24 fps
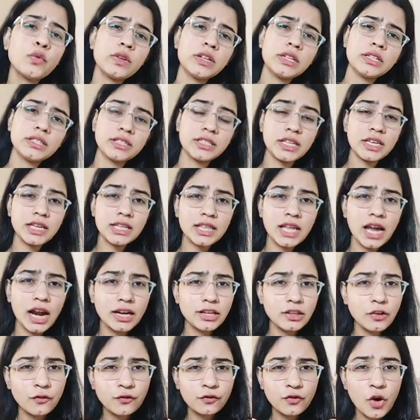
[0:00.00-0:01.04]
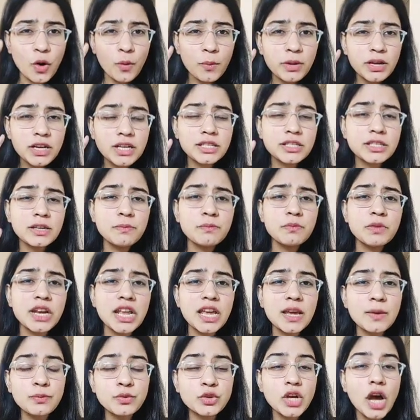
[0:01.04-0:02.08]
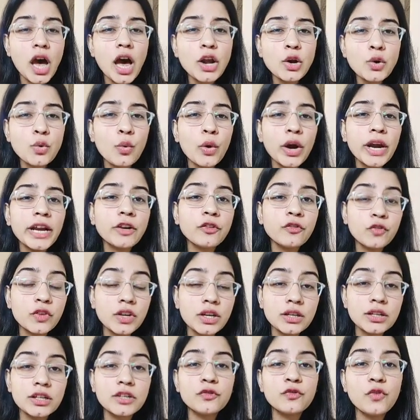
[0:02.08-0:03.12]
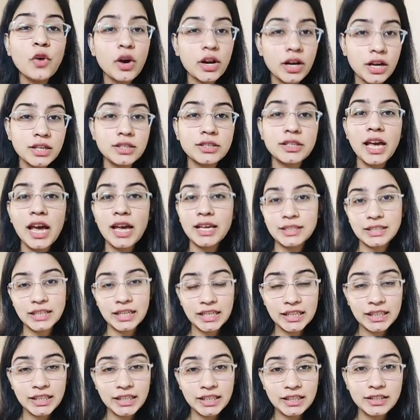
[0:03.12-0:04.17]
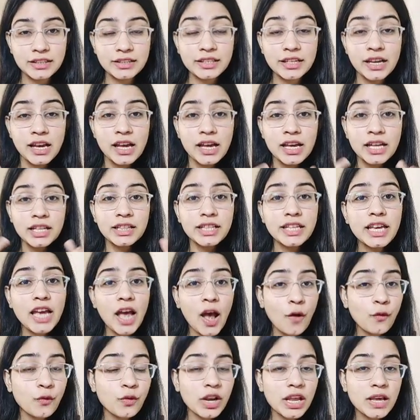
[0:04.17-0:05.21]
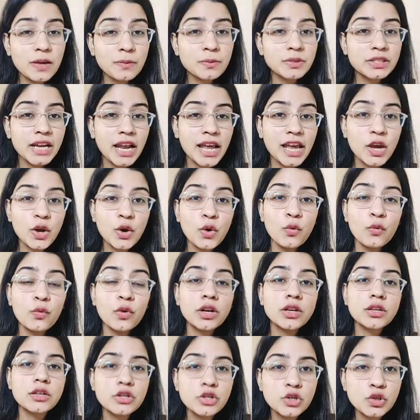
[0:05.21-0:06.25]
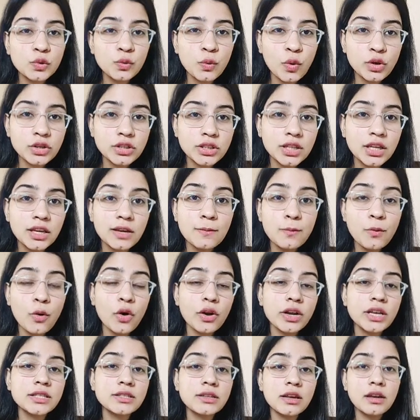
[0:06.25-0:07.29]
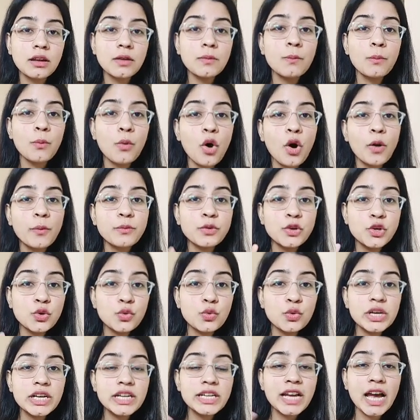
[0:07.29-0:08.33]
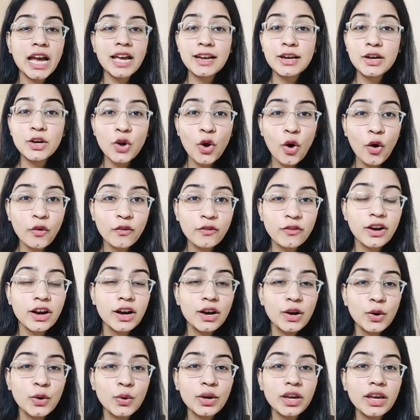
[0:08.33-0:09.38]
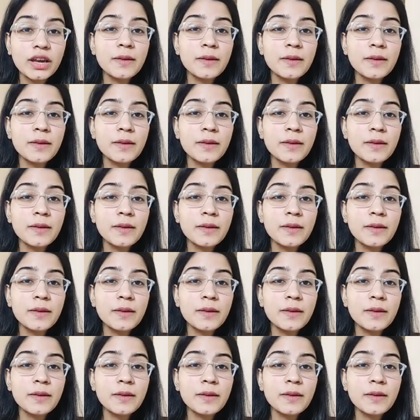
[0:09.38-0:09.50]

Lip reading: Now you will see that the formalism names are quite weird for us as Indians. They have names like Victor Shavorsky, Boris Eichenbaum, Yuri Tananov.